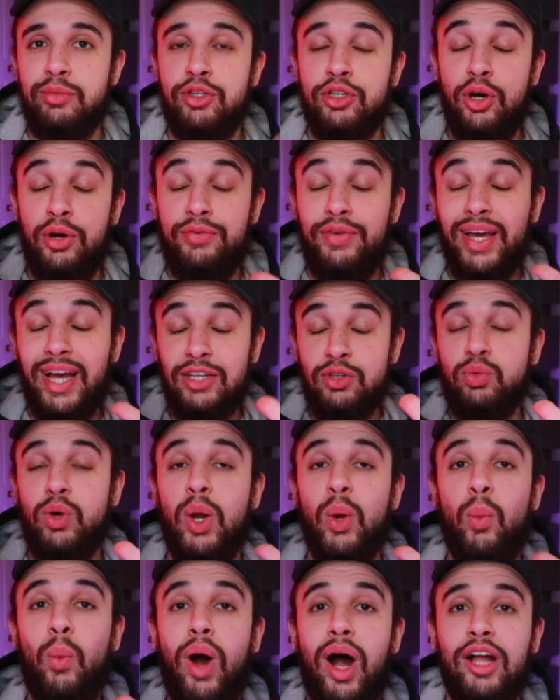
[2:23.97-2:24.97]
So if you guys
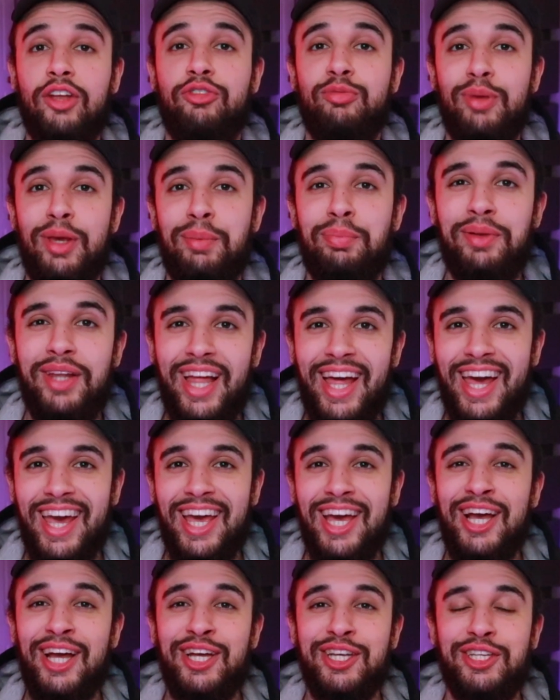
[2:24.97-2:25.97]
want to watch me play